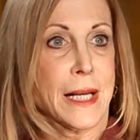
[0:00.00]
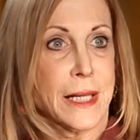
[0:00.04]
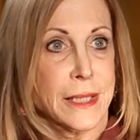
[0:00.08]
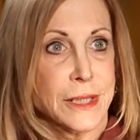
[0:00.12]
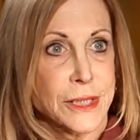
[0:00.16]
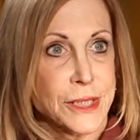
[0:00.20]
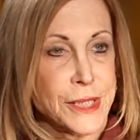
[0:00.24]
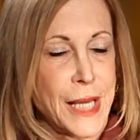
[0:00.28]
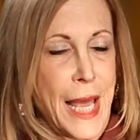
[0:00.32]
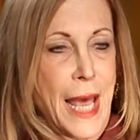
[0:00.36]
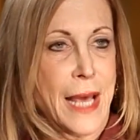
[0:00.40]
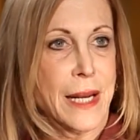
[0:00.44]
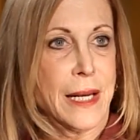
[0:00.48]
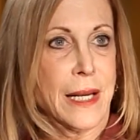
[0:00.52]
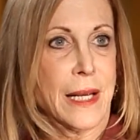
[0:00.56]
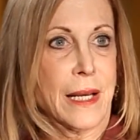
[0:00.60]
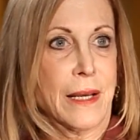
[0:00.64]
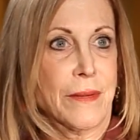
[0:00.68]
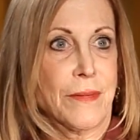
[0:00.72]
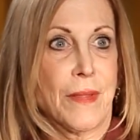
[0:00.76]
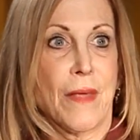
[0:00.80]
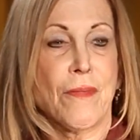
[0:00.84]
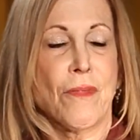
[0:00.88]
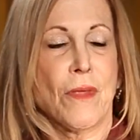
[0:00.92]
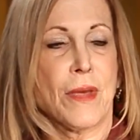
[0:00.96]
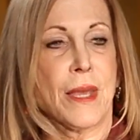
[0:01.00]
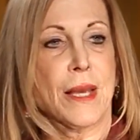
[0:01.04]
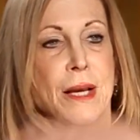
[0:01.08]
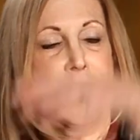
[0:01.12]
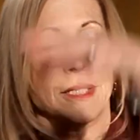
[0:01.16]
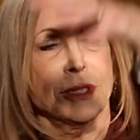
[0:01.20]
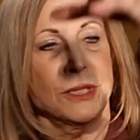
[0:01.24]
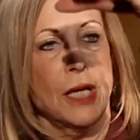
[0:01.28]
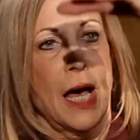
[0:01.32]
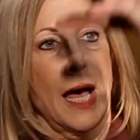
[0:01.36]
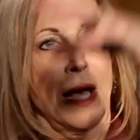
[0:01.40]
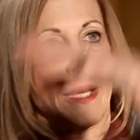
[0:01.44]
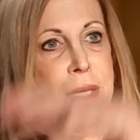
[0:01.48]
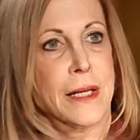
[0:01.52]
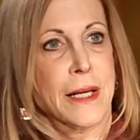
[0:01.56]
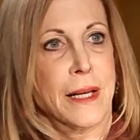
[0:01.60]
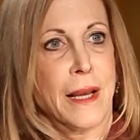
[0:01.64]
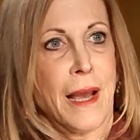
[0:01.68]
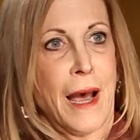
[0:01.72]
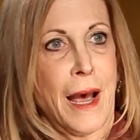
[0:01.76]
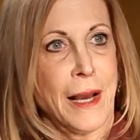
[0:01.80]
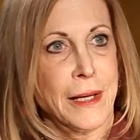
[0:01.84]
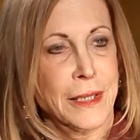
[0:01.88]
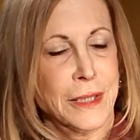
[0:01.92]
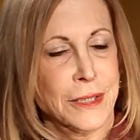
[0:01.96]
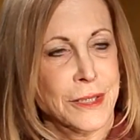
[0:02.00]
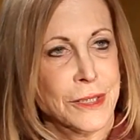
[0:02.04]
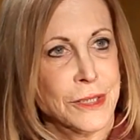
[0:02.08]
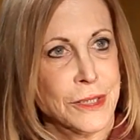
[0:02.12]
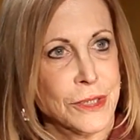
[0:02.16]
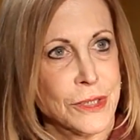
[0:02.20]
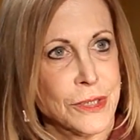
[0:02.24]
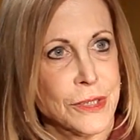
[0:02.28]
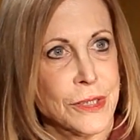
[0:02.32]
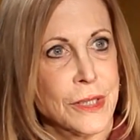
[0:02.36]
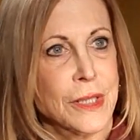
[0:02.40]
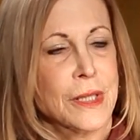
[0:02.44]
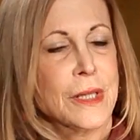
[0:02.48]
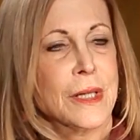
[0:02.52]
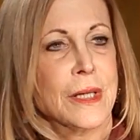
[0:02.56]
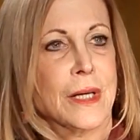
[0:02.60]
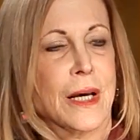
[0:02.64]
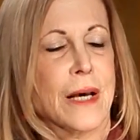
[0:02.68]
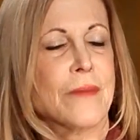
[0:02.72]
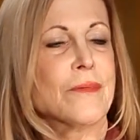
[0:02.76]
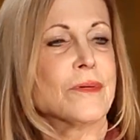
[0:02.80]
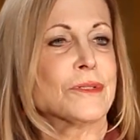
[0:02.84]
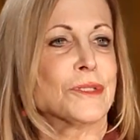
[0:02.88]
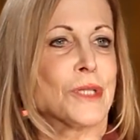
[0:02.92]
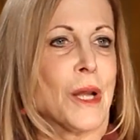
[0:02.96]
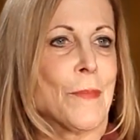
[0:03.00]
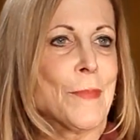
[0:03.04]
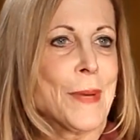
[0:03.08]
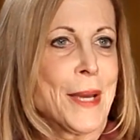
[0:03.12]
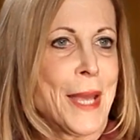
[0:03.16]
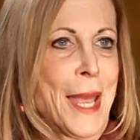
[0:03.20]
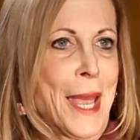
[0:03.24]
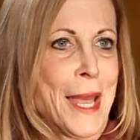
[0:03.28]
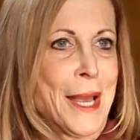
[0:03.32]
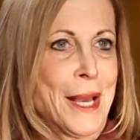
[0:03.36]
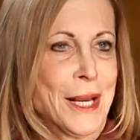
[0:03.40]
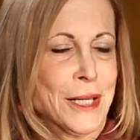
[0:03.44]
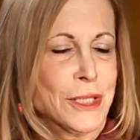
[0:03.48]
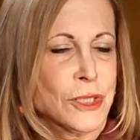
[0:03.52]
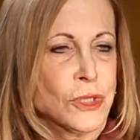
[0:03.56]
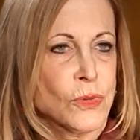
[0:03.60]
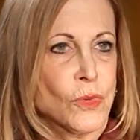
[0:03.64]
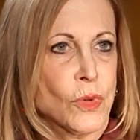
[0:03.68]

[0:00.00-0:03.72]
and then the anxiety heightens and the stomach ache gets